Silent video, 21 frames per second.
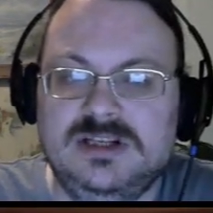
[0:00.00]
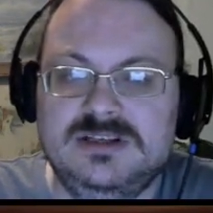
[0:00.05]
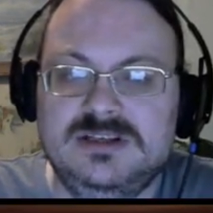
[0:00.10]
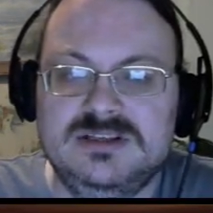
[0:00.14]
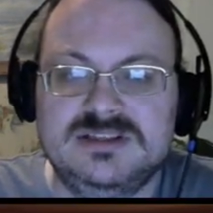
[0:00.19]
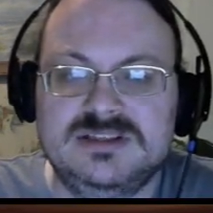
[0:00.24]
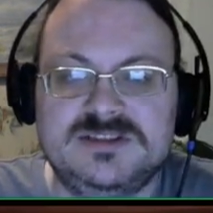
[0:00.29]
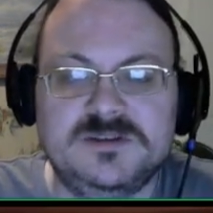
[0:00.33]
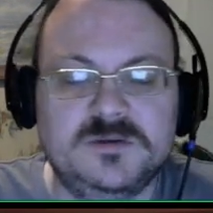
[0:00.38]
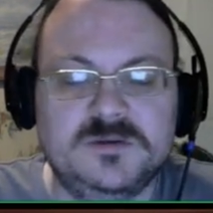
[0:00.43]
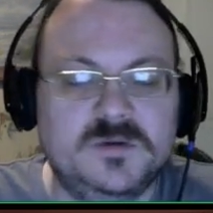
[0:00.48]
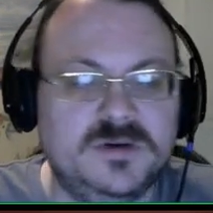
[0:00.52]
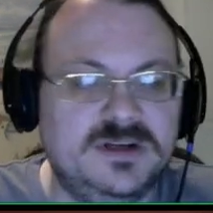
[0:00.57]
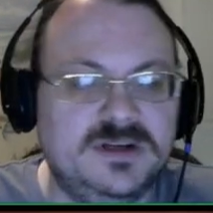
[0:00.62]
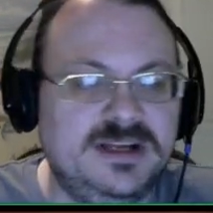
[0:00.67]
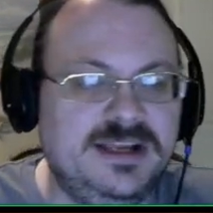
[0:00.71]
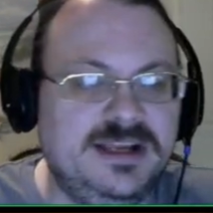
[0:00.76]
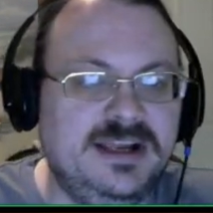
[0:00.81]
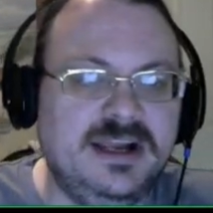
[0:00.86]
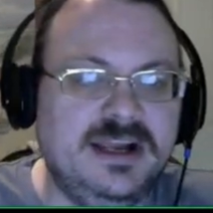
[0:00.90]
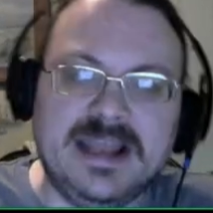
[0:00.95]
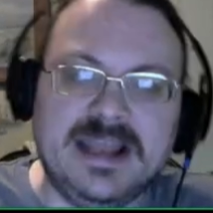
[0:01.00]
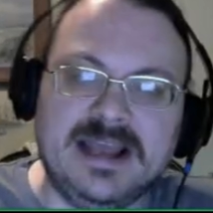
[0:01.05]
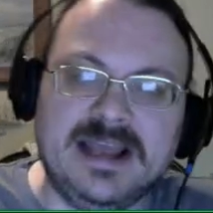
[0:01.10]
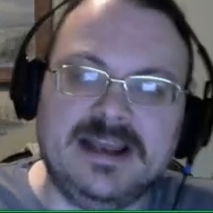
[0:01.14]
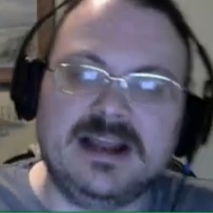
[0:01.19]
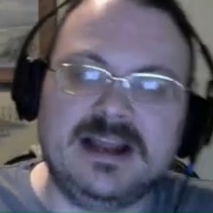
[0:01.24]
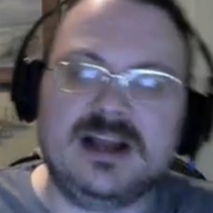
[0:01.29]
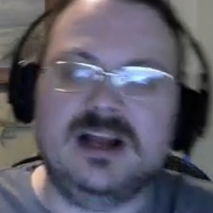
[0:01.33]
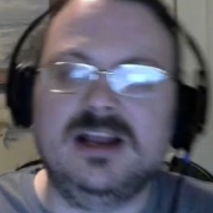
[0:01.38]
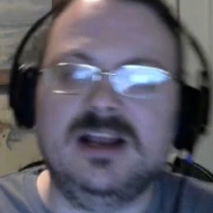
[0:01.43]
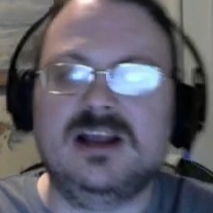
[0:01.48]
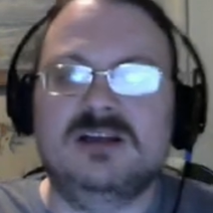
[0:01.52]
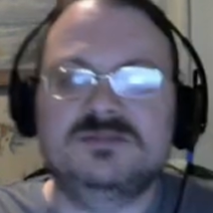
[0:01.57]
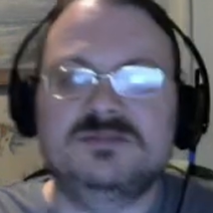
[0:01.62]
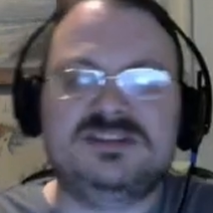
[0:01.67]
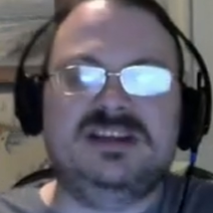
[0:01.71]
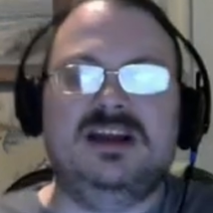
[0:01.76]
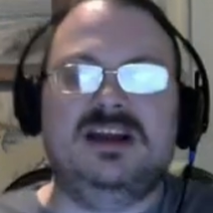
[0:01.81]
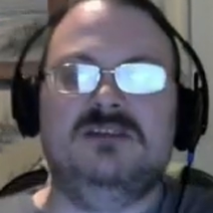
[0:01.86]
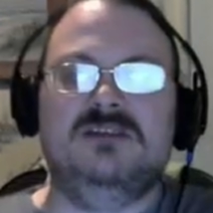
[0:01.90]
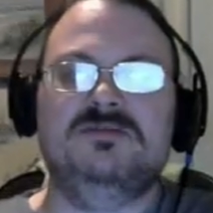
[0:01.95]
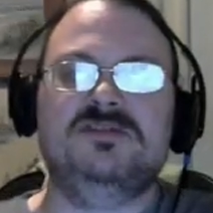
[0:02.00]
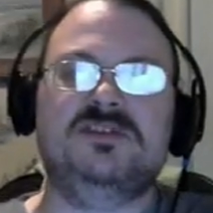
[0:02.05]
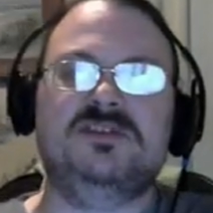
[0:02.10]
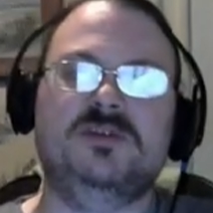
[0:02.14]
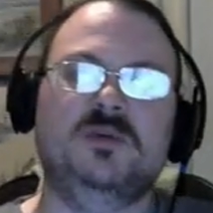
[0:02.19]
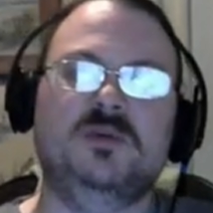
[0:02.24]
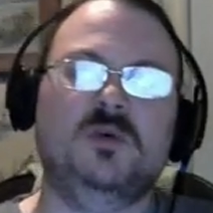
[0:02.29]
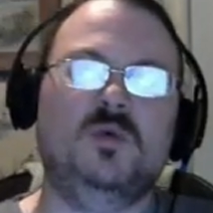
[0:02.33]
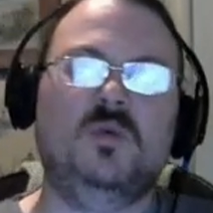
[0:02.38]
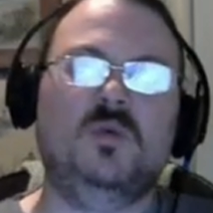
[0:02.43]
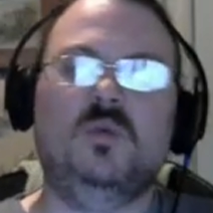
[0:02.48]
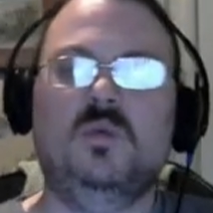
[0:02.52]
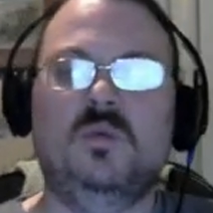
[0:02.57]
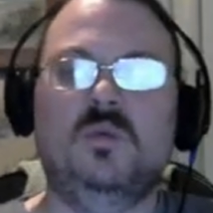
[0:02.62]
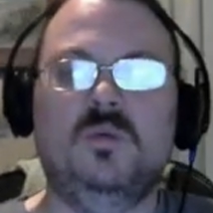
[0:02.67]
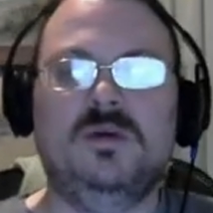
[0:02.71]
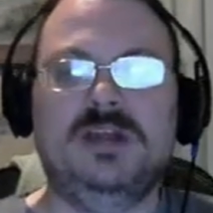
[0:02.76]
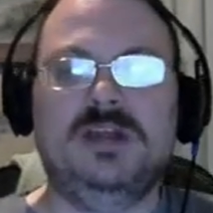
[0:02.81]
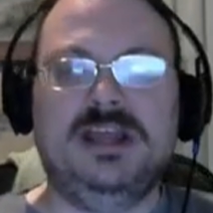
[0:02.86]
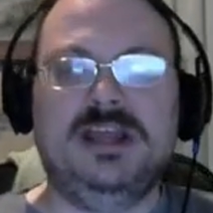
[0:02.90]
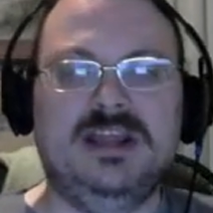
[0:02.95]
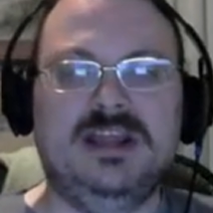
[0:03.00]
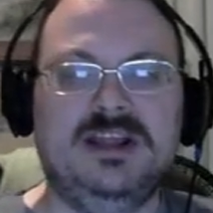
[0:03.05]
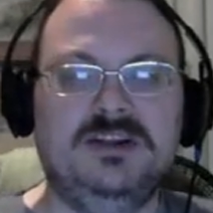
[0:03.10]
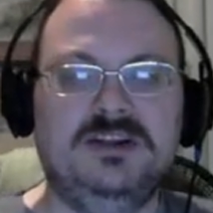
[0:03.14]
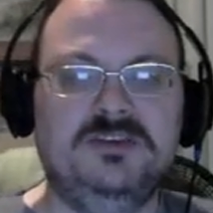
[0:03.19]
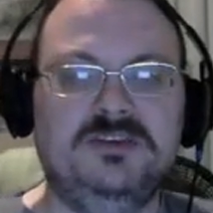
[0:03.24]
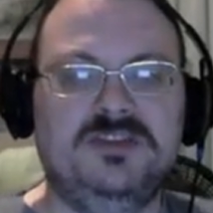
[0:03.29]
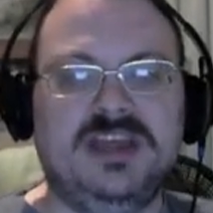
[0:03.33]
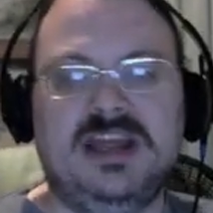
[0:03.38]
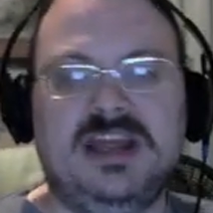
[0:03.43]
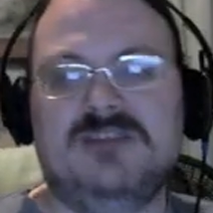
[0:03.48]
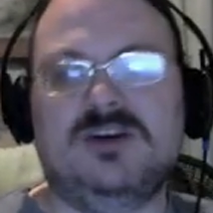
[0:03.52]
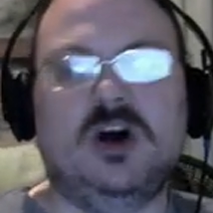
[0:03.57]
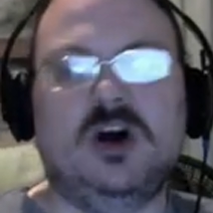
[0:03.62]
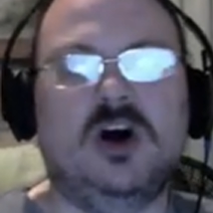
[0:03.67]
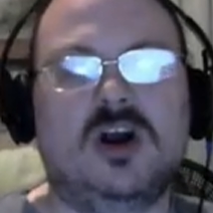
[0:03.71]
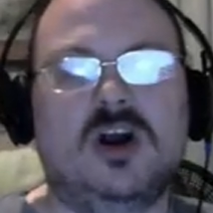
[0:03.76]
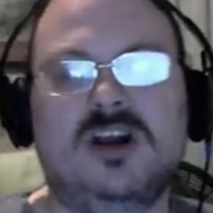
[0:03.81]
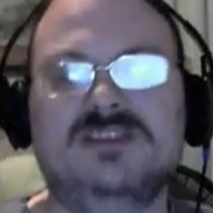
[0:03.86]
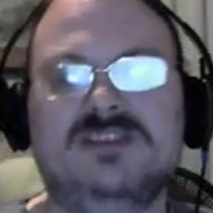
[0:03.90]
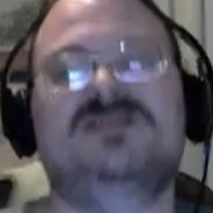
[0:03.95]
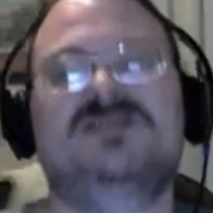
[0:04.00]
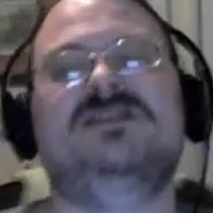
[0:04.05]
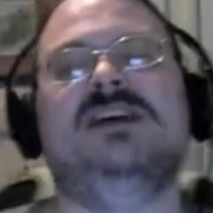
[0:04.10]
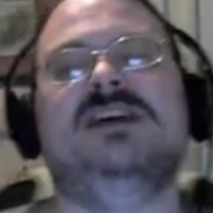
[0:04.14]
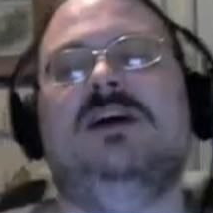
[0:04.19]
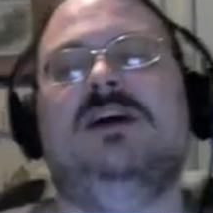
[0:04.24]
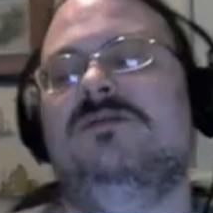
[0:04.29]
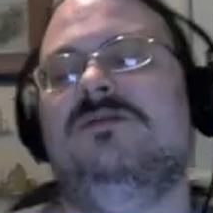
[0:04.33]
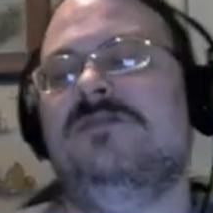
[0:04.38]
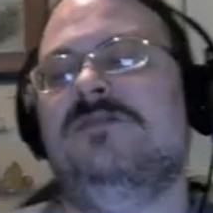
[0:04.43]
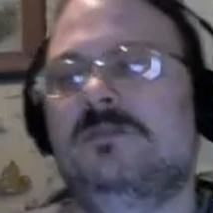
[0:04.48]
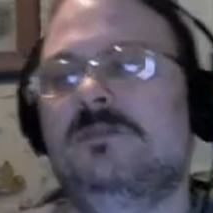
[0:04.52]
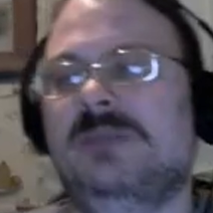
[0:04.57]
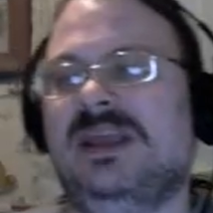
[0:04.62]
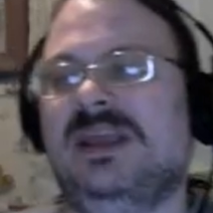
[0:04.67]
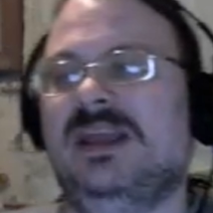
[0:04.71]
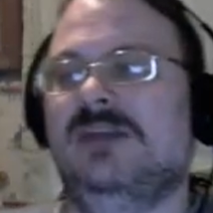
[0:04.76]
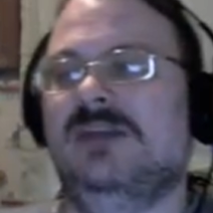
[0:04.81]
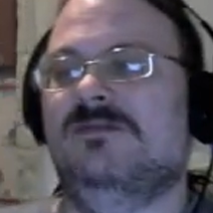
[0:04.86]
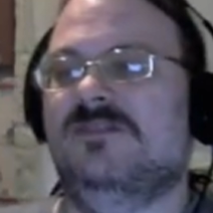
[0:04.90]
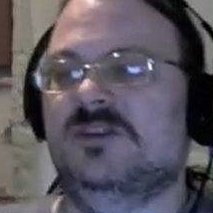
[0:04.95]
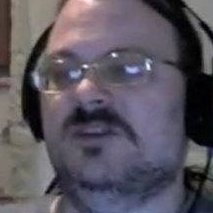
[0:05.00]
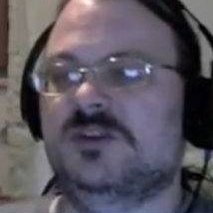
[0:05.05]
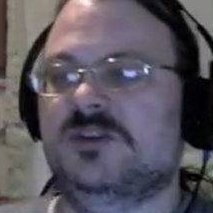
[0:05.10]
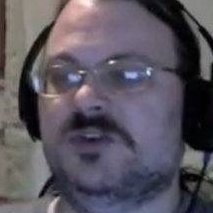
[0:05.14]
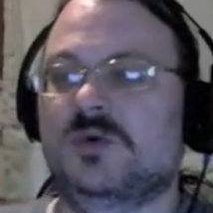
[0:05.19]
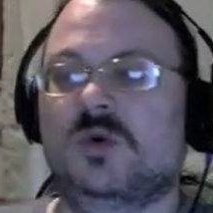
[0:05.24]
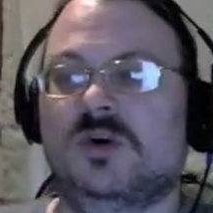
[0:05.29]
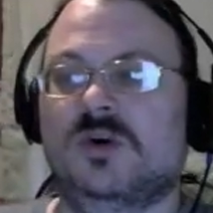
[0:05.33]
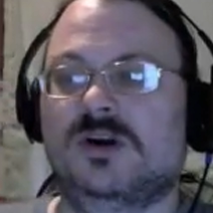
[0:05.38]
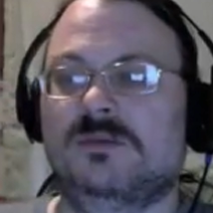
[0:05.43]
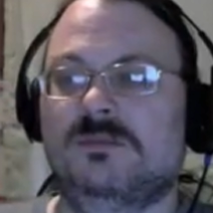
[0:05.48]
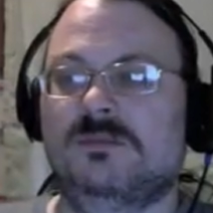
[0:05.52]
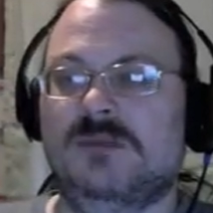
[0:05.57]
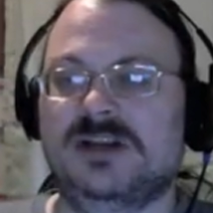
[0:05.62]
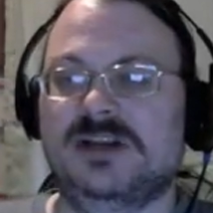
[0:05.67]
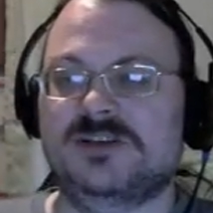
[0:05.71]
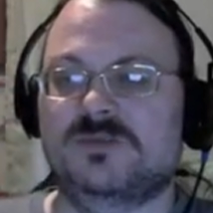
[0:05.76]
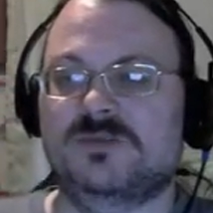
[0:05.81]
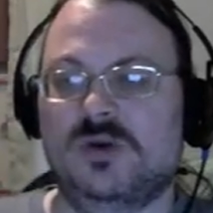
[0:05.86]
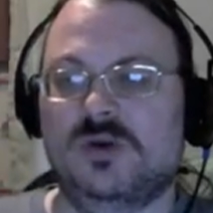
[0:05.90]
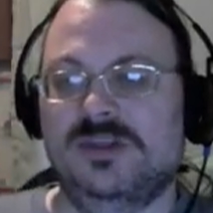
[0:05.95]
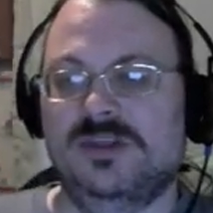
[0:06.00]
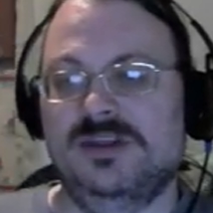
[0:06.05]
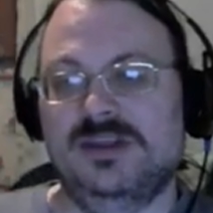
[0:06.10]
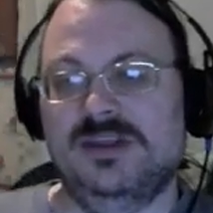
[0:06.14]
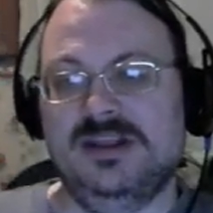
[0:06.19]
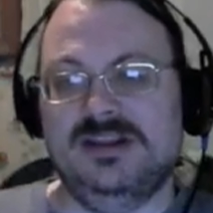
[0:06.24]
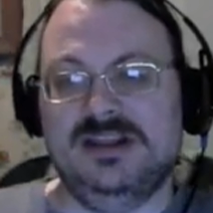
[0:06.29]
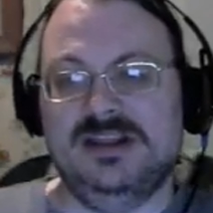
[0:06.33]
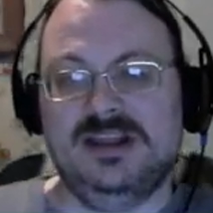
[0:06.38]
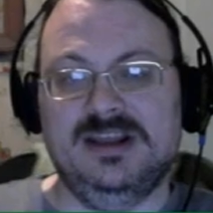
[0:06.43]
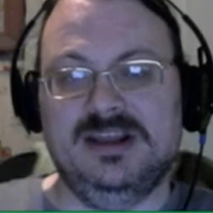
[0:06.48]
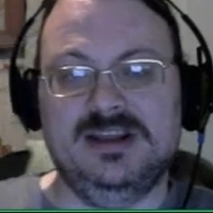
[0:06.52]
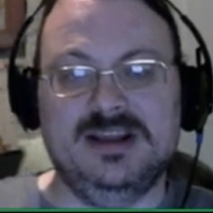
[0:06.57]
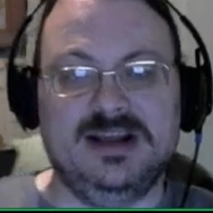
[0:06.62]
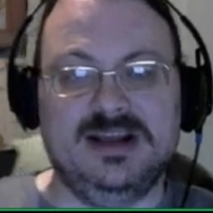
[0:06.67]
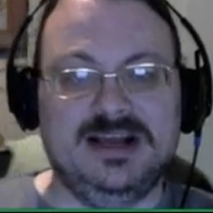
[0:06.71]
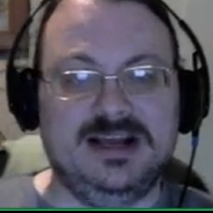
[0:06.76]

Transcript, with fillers: So, again, it kind of comes down to... They have a hard sell for me, for sure, much more than they did.